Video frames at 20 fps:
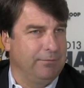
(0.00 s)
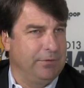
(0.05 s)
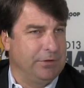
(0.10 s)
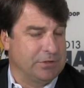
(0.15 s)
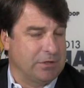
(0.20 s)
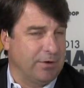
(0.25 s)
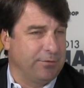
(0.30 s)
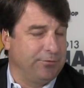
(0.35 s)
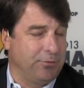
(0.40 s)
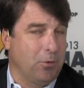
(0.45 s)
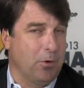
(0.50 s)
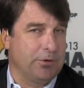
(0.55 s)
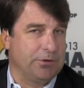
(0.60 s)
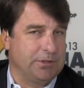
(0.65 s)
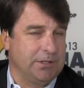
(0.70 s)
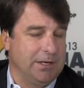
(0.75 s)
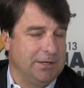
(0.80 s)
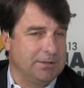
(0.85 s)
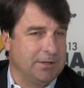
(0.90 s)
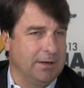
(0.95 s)
this is our 4th
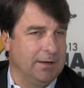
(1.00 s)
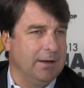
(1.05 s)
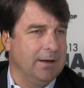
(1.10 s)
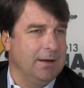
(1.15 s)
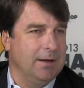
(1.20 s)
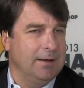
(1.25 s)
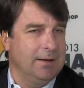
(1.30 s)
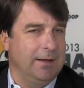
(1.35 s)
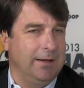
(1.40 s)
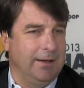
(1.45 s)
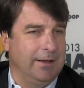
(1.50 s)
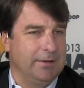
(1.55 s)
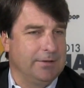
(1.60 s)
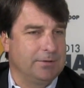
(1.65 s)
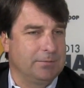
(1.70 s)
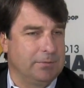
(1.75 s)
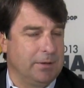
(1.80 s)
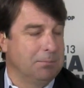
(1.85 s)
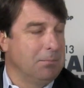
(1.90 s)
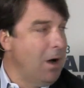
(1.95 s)
season,
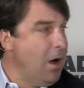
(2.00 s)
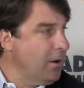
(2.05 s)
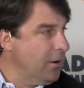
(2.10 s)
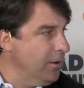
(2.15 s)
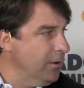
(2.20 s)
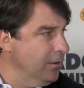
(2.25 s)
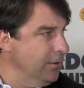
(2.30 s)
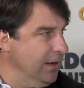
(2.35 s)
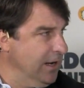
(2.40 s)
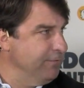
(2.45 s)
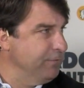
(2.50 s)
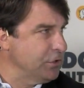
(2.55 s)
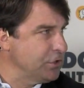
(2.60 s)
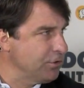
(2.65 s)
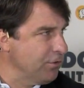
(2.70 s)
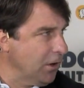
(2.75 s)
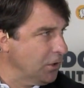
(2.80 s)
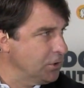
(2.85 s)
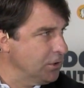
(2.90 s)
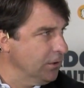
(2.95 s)
is the modern
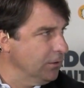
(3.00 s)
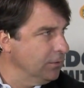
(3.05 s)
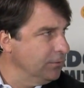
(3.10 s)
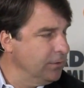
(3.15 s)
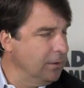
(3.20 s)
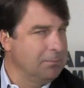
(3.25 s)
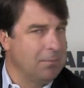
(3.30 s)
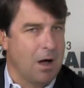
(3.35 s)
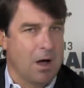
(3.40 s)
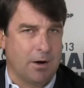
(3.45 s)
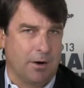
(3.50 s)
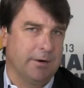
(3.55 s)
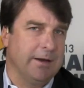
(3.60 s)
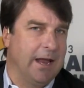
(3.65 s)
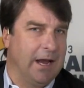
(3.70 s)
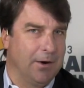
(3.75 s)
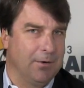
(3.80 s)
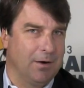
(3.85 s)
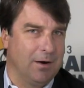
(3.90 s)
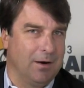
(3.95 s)
infrastructure, the modern
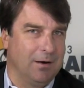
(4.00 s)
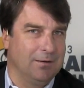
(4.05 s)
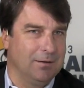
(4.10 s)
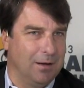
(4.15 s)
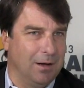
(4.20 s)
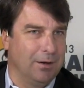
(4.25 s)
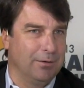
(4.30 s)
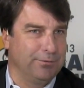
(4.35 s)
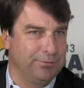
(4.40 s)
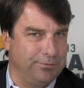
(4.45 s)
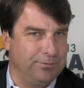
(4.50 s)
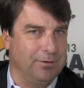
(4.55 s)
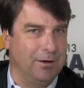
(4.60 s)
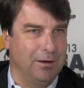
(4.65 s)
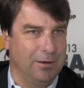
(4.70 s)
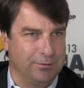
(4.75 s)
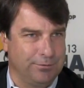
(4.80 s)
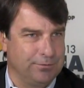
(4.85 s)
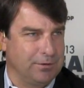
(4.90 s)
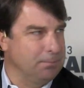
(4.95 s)
era of
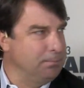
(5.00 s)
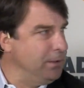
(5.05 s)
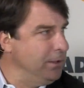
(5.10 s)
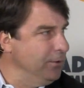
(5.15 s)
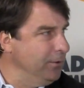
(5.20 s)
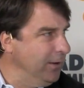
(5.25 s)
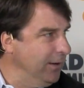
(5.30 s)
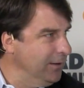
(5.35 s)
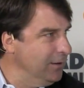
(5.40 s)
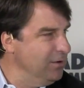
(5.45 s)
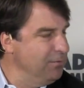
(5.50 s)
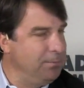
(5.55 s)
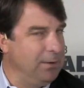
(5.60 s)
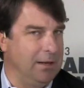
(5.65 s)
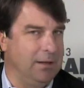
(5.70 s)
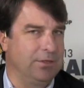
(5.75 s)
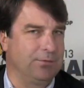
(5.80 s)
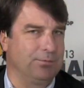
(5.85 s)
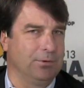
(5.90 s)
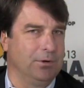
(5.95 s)
computing. You've
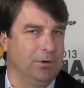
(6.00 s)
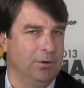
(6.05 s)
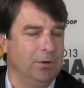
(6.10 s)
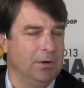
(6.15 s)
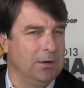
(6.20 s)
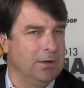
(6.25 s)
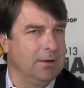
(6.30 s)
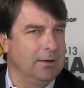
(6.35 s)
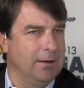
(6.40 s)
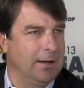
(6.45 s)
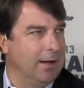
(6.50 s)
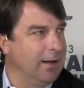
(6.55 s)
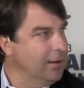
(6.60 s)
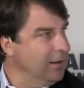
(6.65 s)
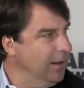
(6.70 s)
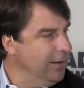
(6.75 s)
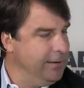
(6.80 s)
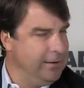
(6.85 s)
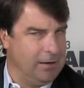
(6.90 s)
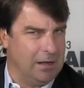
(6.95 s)
been through
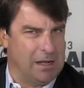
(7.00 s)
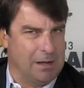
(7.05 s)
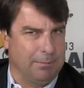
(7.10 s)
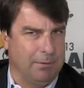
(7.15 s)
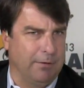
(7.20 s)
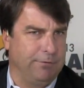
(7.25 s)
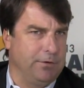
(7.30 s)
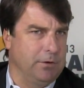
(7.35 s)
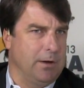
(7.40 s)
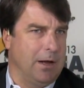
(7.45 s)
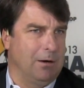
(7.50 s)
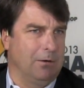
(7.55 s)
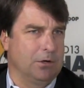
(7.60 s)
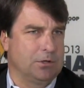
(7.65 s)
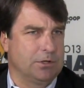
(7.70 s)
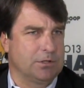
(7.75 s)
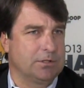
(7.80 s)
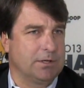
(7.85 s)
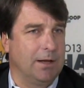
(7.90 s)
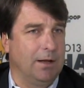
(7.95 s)
a few eras
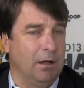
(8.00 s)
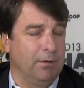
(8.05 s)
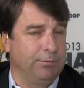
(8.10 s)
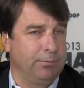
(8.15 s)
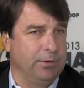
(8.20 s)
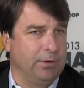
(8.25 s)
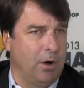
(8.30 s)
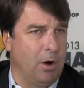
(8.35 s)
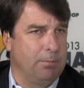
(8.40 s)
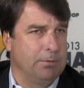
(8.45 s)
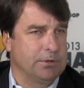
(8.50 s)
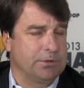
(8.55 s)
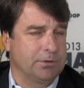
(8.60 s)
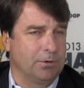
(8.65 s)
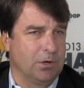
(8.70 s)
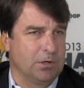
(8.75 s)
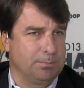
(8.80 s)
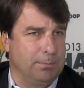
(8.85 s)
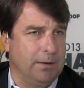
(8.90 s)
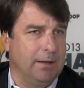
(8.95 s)
yourself with open
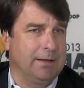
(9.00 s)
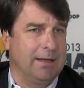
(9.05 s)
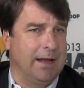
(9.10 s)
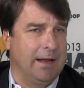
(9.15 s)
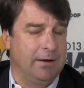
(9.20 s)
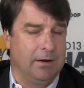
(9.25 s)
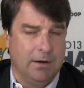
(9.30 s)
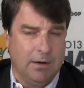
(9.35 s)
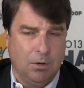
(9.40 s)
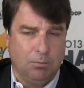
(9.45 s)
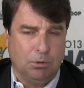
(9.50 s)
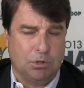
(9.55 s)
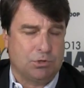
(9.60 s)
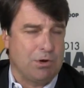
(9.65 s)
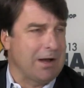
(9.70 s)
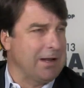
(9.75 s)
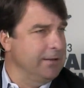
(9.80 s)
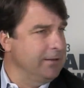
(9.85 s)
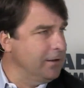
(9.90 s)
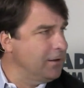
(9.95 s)
source, but again, we're
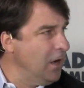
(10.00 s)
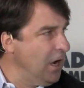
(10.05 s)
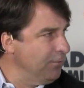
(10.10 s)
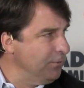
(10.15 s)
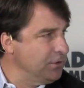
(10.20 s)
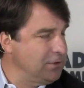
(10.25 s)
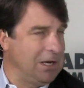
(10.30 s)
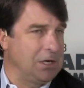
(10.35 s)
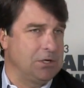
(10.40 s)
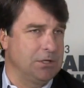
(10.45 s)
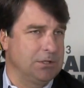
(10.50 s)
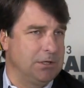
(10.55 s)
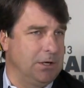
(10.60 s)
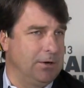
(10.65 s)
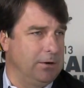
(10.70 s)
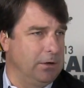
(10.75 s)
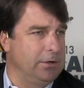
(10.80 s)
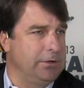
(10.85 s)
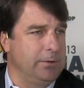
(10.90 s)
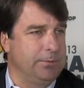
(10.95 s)
tracking the conversations here
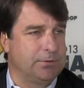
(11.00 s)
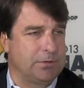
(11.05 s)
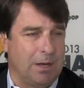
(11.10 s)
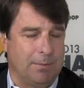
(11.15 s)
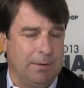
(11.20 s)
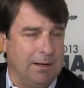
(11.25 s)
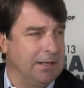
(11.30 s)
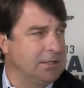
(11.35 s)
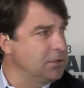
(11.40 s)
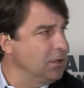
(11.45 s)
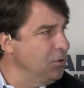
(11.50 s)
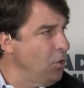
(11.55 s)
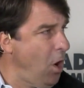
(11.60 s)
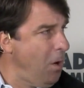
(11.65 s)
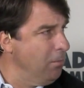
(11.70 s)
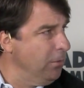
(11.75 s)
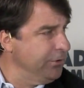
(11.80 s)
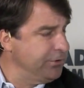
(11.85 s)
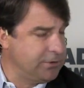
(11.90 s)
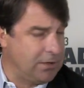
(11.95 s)
at Hadoop Summit. It's the
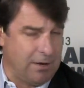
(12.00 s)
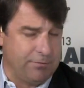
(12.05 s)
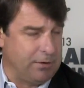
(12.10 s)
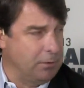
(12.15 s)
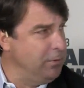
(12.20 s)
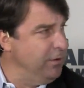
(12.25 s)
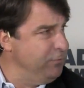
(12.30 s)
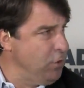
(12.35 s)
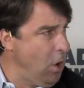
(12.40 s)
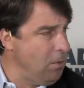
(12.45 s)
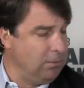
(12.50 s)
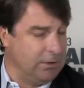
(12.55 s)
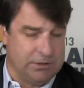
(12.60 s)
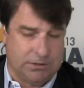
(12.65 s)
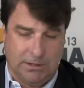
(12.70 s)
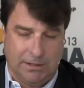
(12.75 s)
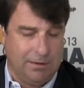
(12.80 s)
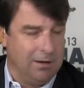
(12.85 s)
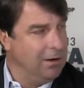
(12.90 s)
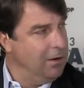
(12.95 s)
normal stuff that we've normally
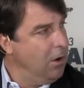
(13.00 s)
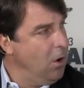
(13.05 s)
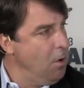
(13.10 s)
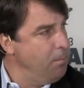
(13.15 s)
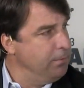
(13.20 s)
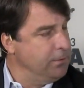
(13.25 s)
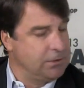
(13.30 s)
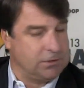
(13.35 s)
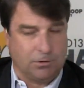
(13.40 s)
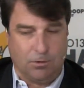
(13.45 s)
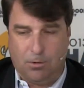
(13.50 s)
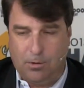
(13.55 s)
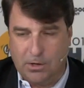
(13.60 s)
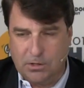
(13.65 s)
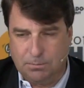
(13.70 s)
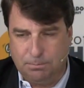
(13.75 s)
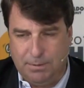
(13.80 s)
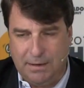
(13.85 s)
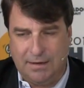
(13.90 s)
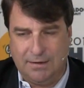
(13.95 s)
seen. Open
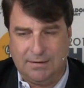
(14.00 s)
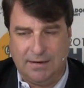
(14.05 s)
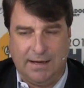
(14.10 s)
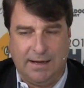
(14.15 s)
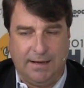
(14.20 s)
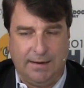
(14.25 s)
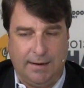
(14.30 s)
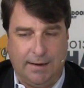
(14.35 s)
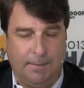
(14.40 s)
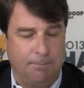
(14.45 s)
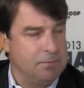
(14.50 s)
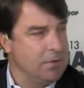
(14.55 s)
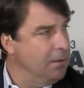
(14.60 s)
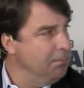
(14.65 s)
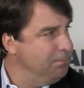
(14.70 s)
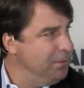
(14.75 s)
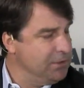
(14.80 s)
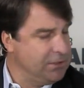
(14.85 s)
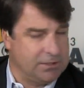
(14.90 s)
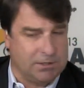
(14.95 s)
source, big data,
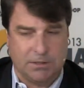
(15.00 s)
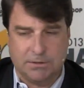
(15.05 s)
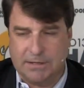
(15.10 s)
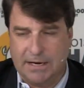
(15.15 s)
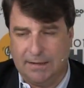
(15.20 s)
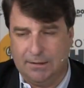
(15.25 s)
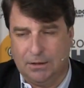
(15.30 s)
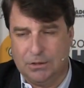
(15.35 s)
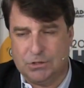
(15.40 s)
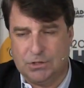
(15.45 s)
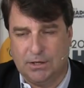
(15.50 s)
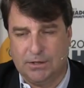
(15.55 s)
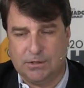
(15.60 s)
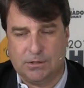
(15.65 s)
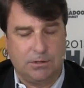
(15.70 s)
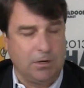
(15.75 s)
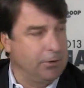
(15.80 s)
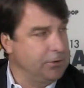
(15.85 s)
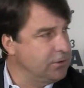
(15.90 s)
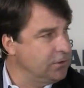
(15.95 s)
business intelligence,
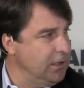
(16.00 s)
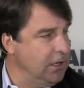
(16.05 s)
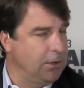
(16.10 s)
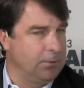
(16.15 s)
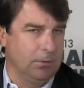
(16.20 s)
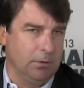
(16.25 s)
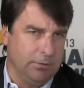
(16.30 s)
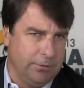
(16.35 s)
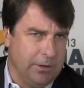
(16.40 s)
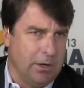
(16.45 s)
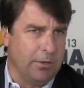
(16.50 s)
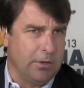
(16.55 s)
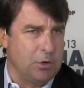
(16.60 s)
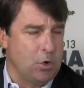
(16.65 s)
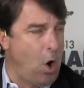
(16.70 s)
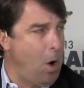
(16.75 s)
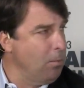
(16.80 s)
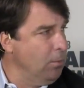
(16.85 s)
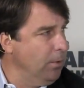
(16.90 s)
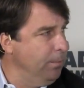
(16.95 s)
NoSQL, the
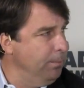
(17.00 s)
normal